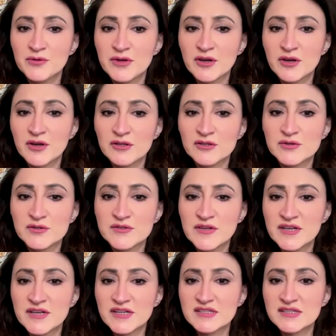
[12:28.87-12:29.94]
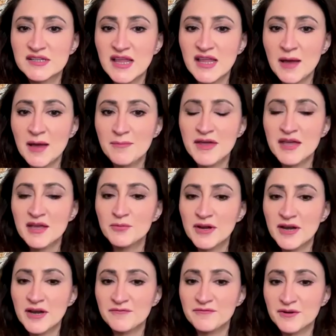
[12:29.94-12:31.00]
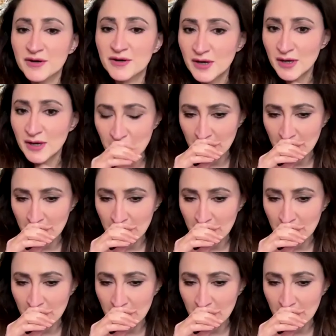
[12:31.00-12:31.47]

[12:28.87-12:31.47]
You can also send us clapping, whatever.